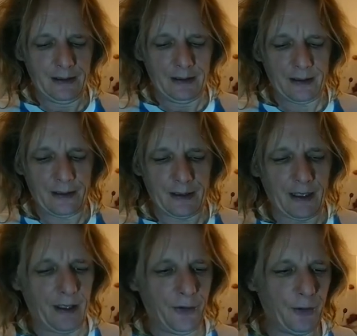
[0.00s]
kind of
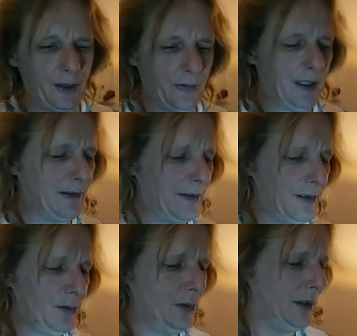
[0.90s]
cartoony rendering
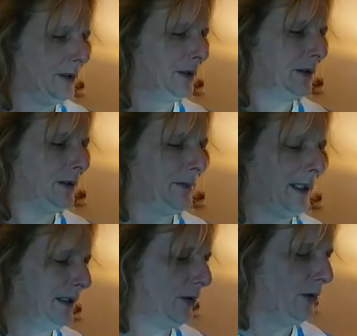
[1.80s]
of it. But anyhow,